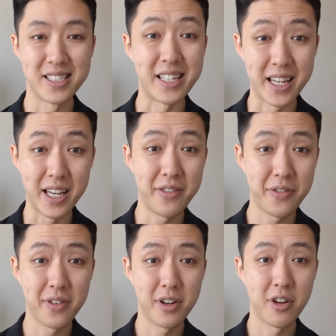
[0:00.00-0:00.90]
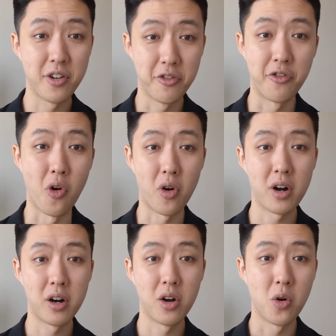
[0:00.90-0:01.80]
the if,
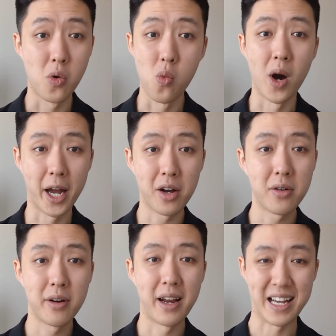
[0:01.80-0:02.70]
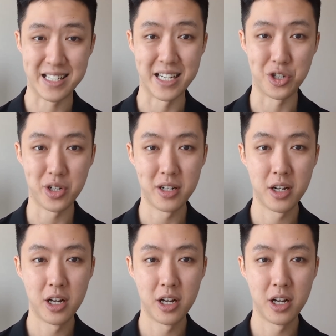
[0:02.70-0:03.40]
for, while, etc.,